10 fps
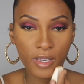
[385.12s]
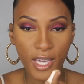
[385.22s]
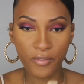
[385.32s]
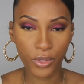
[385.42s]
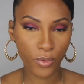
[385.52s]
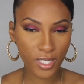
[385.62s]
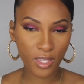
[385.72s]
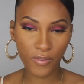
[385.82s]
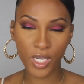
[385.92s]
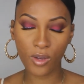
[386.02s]
And for the rest
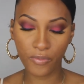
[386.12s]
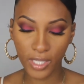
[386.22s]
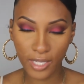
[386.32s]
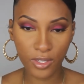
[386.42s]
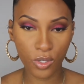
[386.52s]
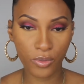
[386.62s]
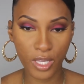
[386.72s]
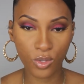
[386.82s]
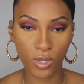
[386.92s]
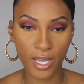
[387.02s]
of the video, I feel like these are
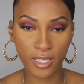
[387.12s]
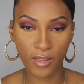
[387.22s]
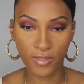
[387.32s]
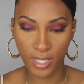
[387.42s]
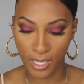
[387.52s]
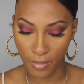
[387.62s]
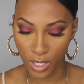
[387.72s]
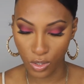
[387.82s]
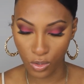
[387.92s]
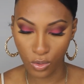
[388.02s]
things you guys have seen
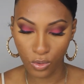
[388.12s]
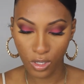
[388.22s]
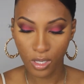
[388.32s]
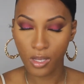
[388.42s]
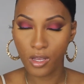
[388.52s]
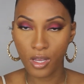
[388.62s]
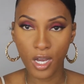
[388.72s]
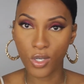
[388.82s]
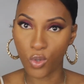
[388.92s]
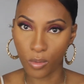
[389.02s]
me do
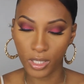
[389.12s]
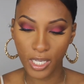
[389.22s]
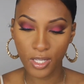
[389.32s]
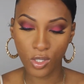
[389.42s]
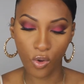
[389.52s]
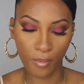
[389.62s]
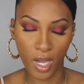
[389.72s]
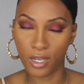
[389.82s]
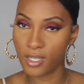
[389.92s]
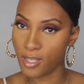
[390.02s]
normally, so I'm
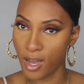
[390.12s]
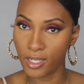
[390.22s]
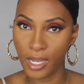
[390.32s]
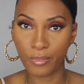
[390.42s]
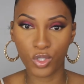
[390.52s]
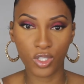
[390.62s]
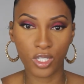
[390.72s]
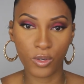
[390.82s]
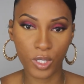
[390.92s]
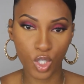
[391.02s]
not gonna talk. I'm just
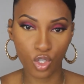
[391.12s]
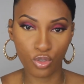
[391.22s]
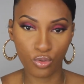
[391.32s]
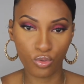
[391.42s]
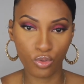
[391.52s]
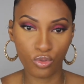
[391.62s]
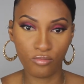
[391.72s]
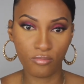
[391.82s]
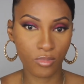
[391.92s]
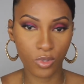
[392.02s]
going to
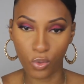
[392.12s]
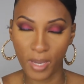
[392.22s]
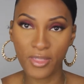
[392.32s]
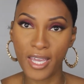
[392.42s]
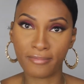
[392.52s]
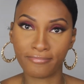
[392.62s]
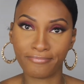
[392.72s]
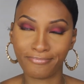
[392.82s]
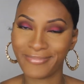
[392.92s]
do my thing.